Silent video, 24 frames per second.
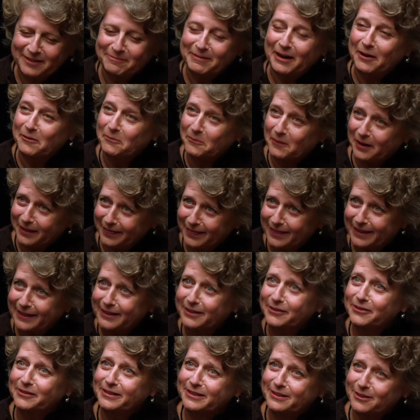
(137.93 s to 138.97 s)
about what
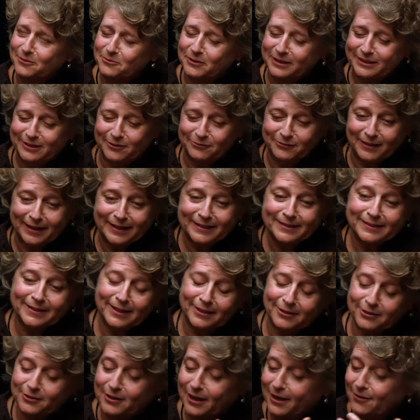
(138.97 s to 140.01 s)
theater is and what defines
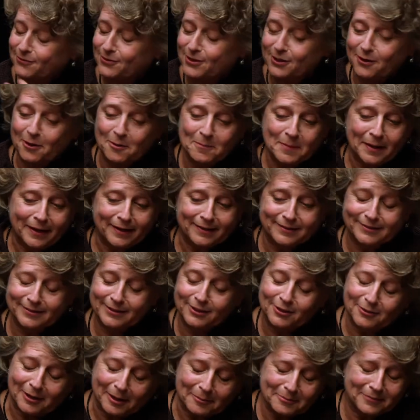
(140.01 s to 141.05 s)
theater, you have to go back, you
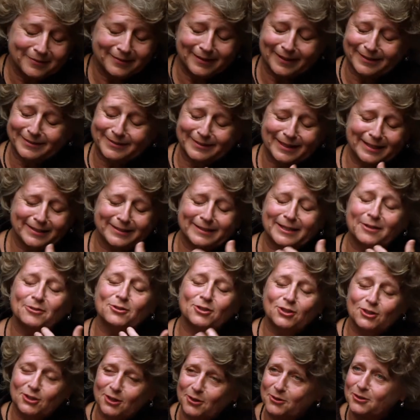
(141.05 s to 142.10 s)
know, it sounds
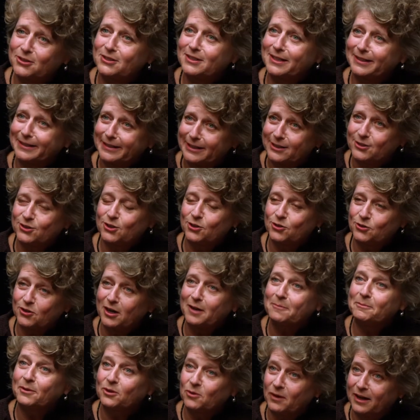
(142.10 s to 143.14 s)
so silly and so
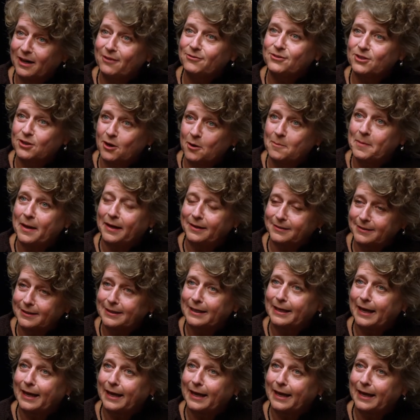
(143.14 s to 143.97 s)
trite, but you have to go back to the